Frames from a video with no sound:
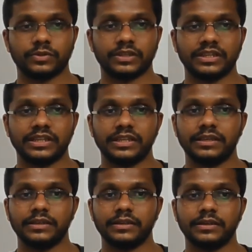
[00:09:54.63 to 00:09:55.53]
or
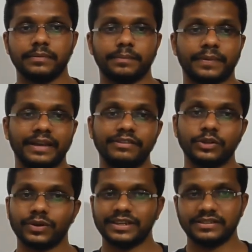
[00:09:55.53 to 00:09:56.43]
the
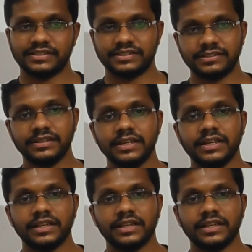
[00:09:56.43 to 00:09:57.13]
private organization.